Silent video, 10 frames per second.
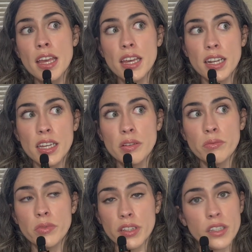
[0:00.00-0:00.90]
and I
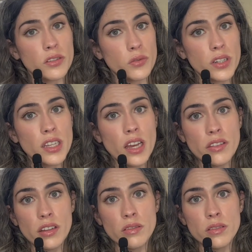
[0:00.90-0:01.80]
really enjoyed it. I
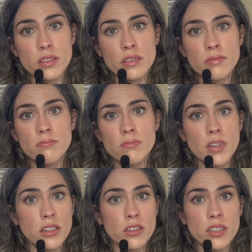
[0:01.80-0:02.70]
thought it was
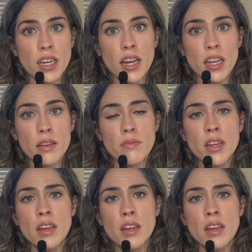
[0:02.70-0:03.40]
a good time.